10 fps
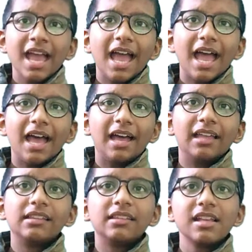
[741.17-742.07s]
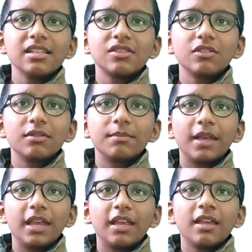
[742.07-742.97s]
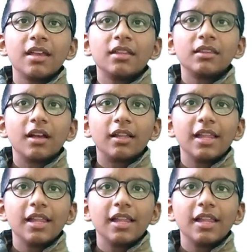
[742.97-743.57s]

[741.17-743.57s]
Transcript: and this would be the,